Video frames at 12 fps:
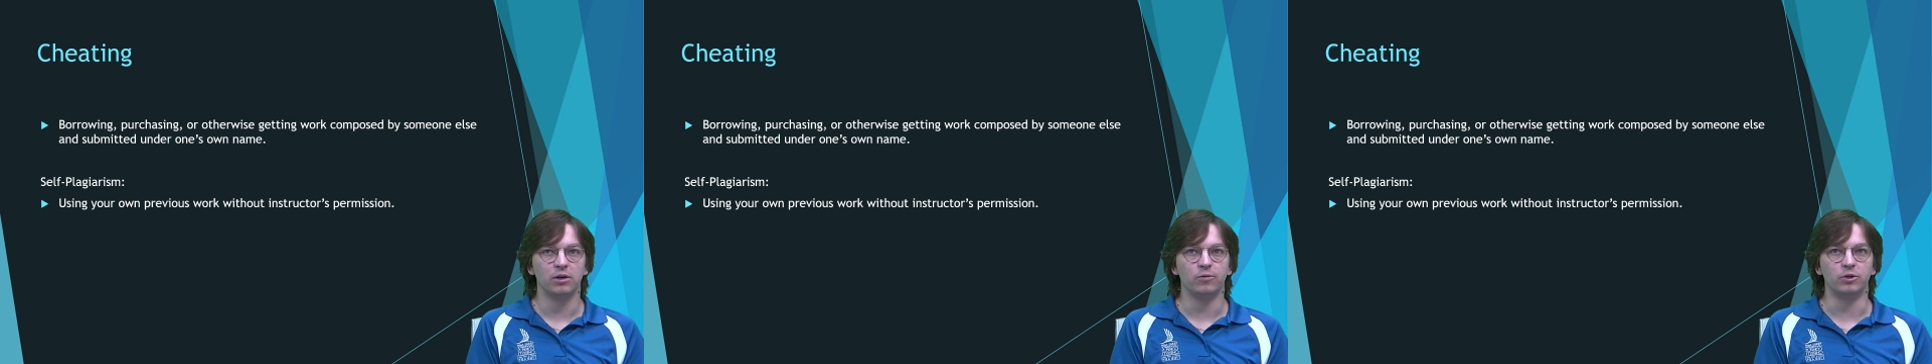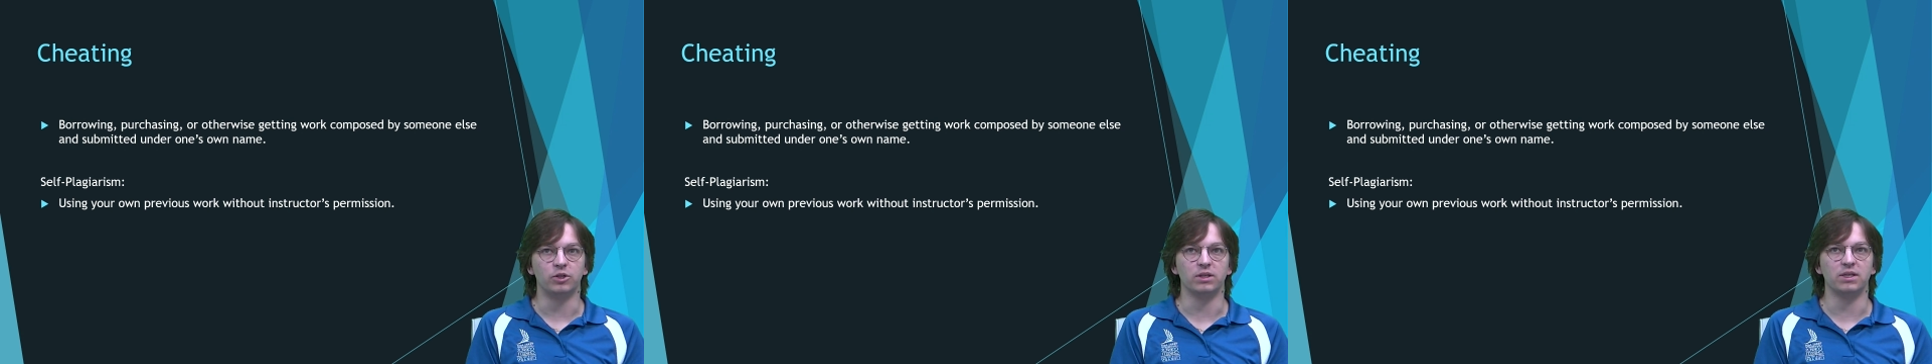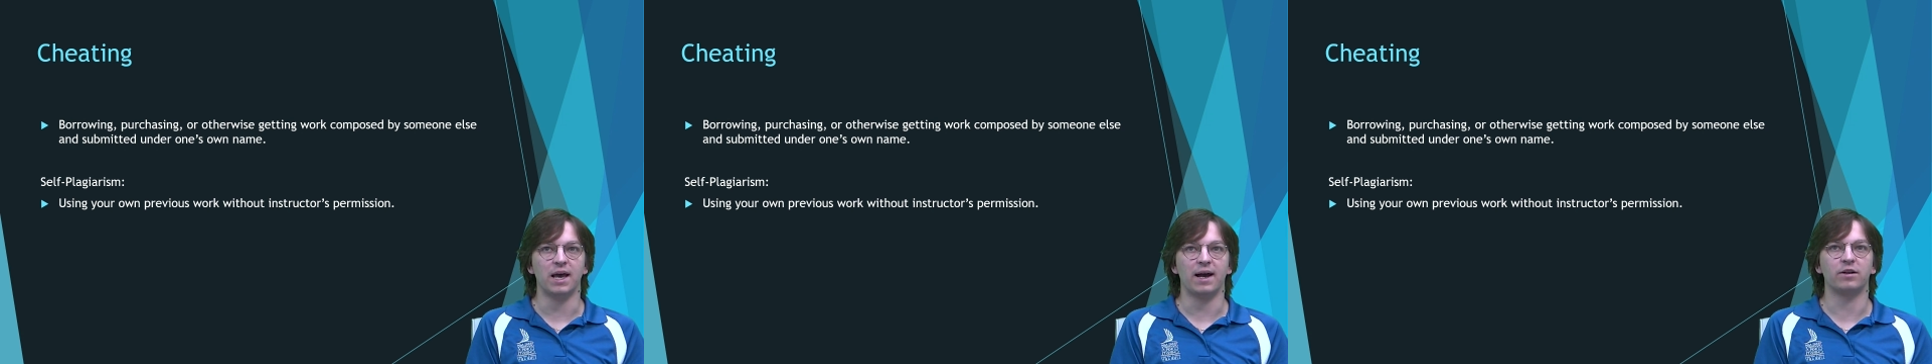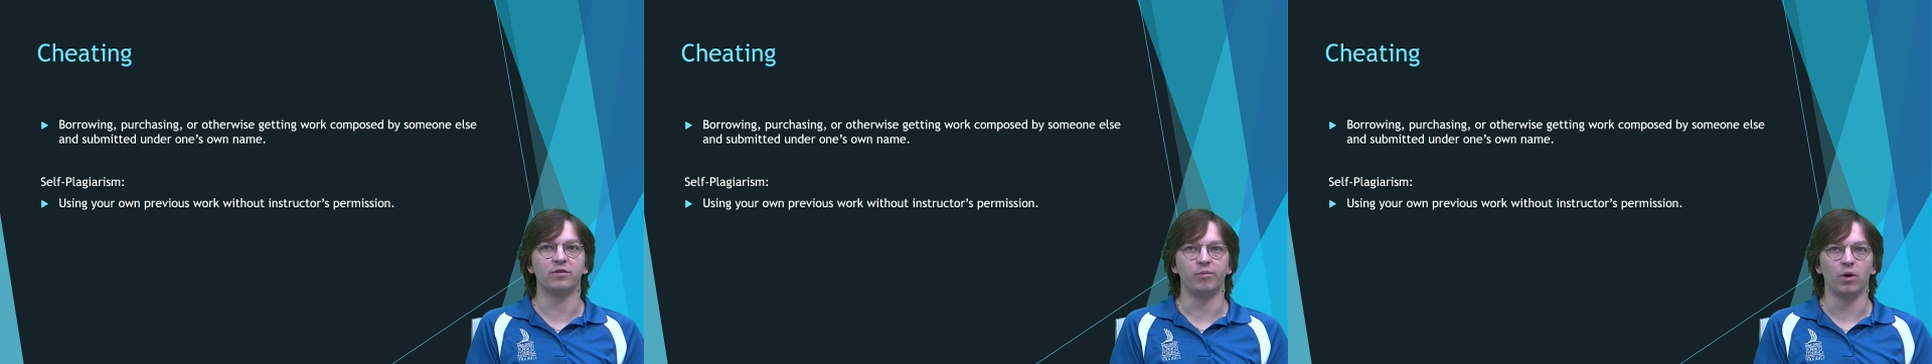which is the
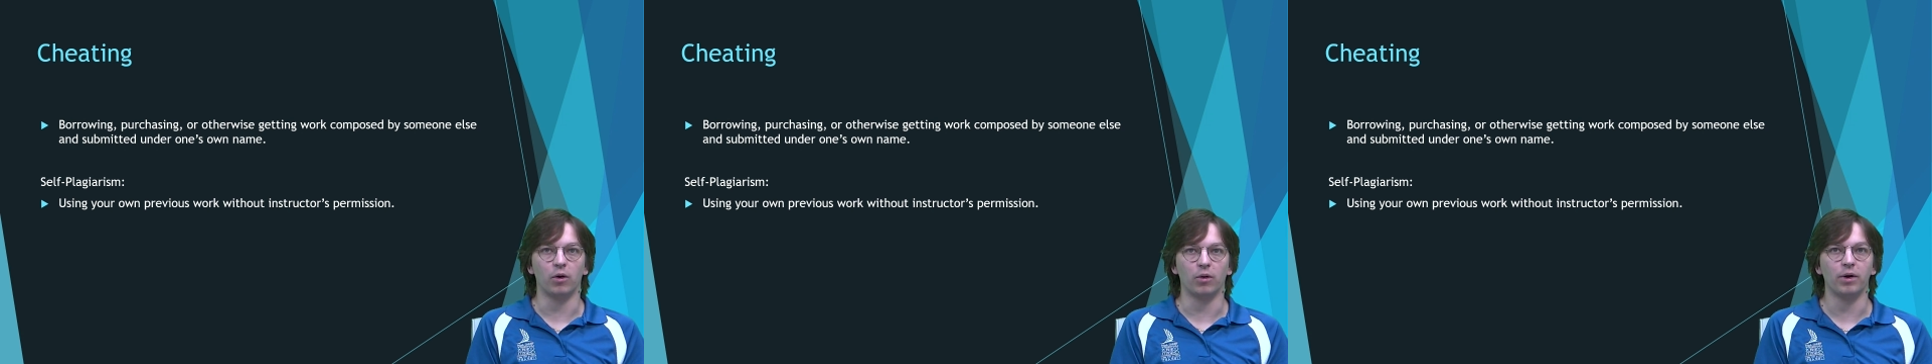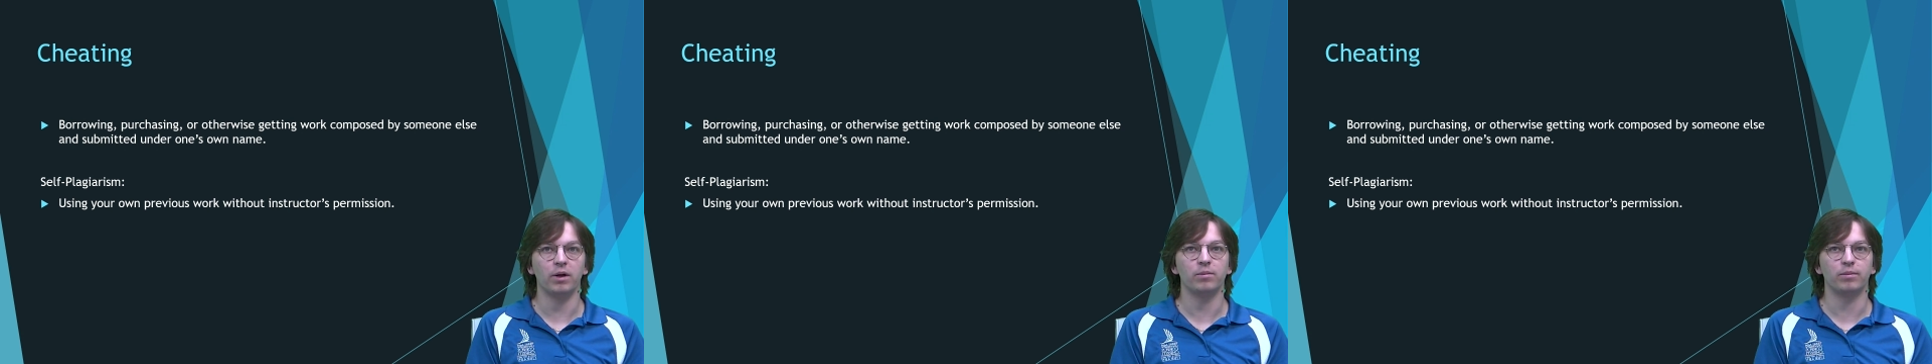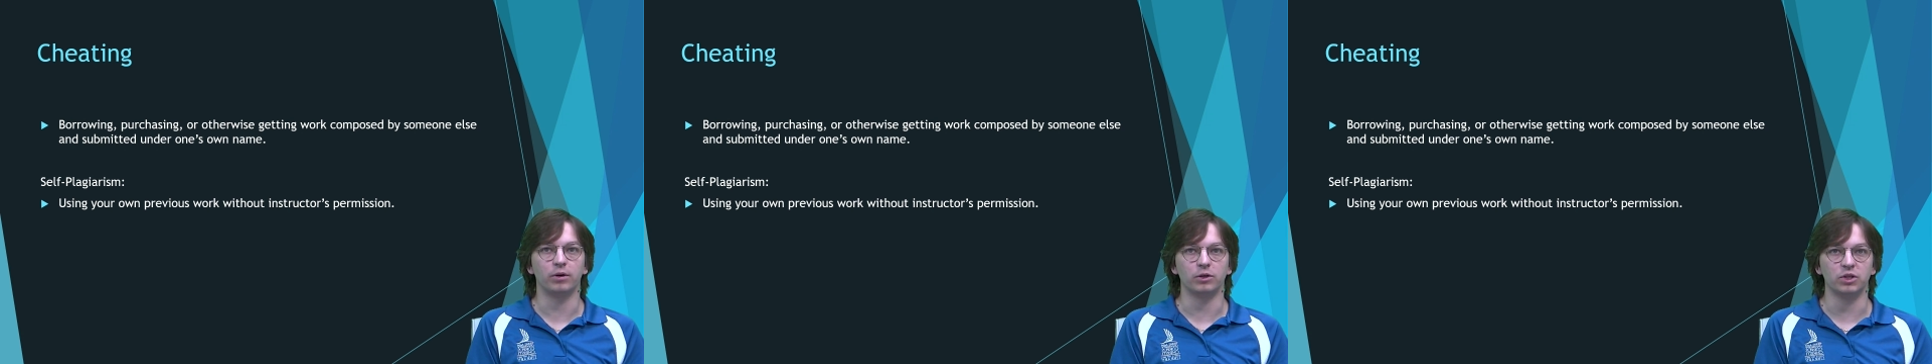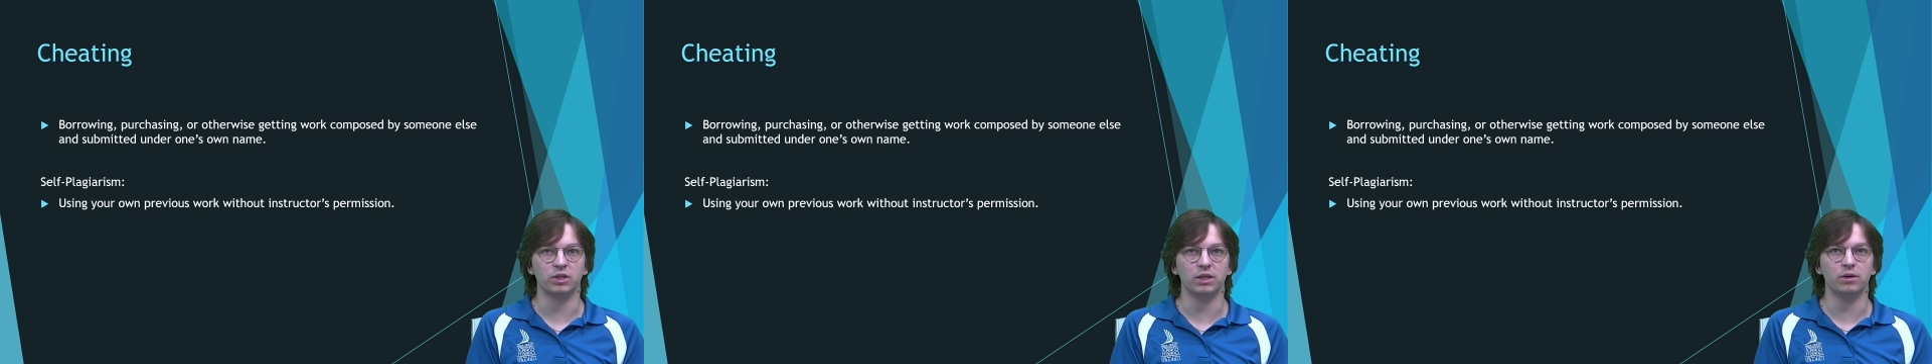act of borrowing,
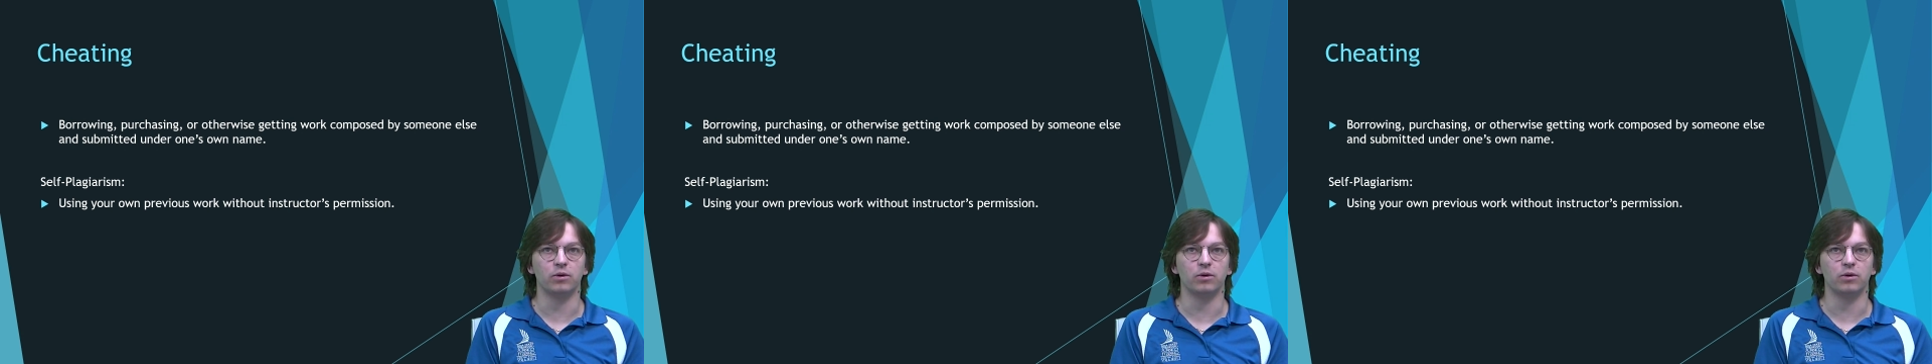purchasing,